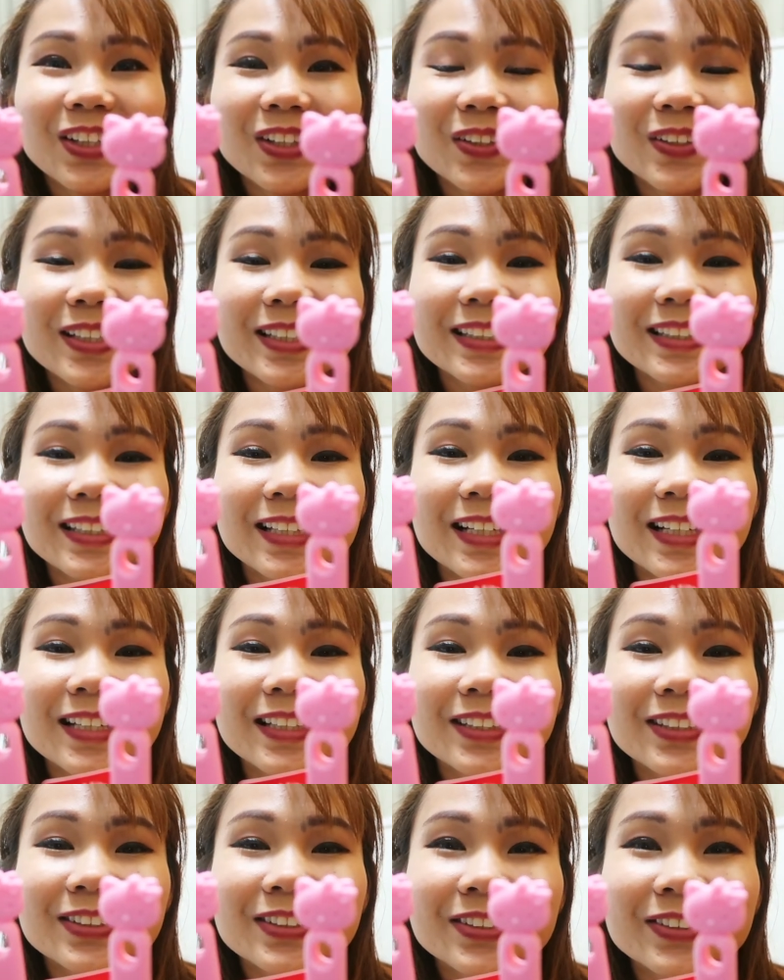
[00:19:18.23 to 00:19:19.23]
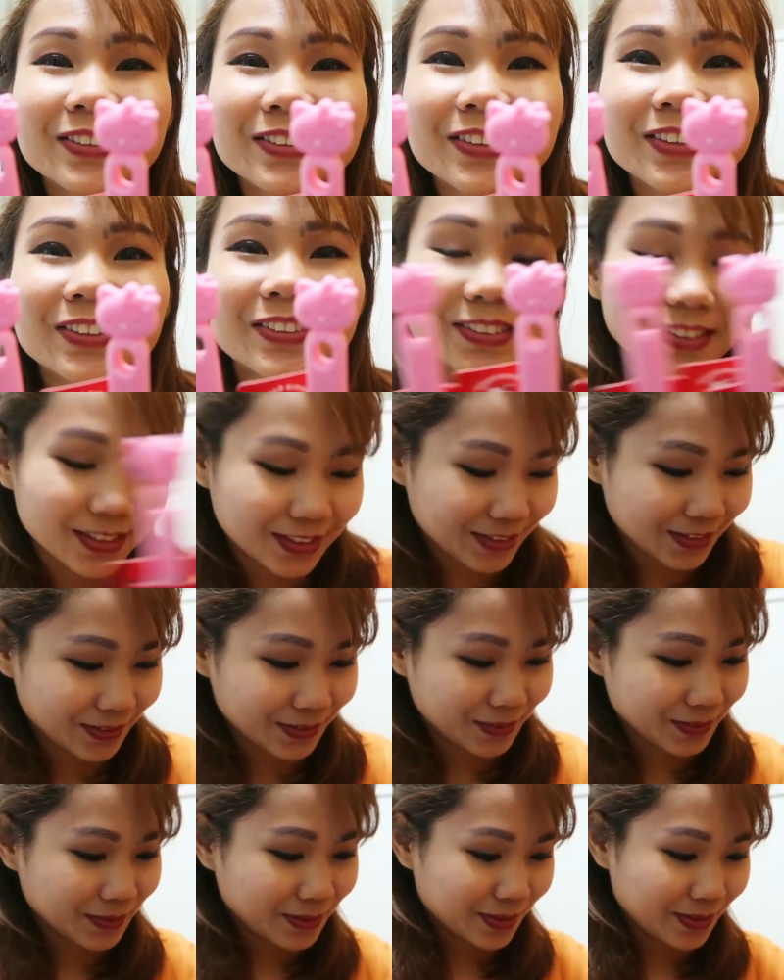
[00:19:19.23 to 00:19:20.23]
Look at that. It's so cute.
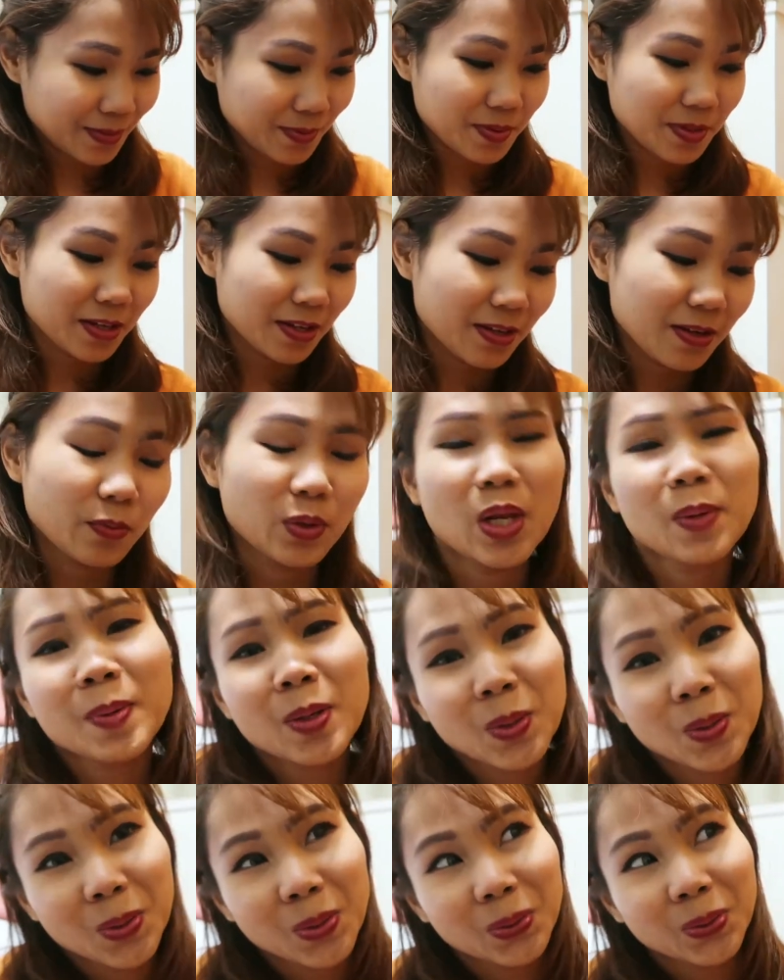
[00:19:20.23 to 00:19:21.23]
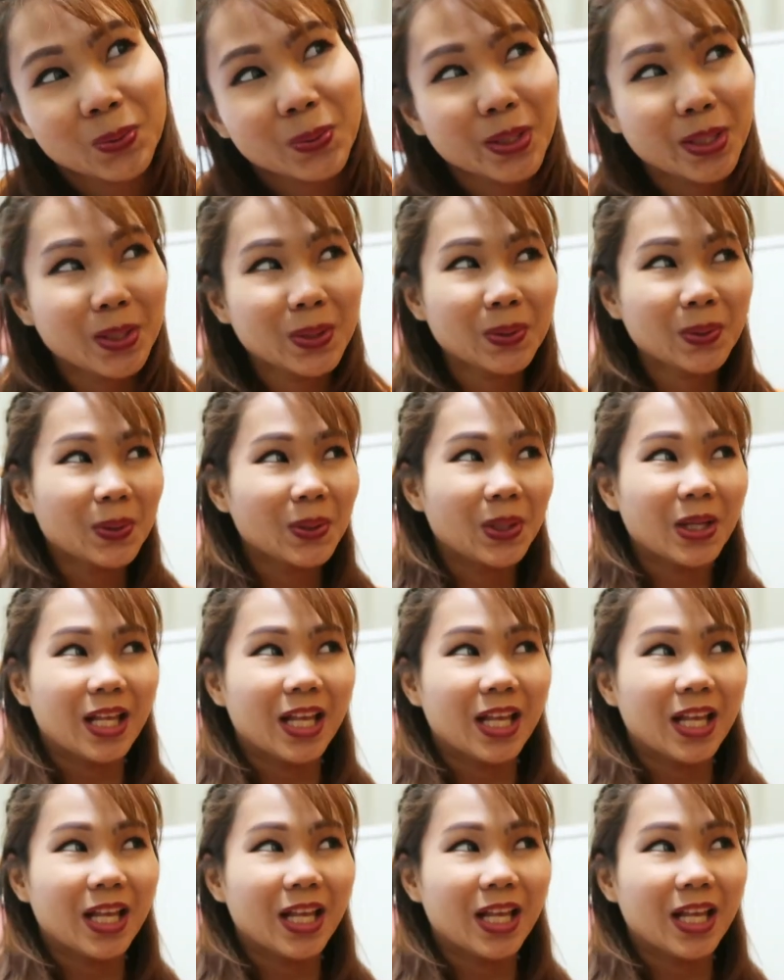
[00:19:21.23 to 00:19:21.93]
So, wala pa akong lulutuin.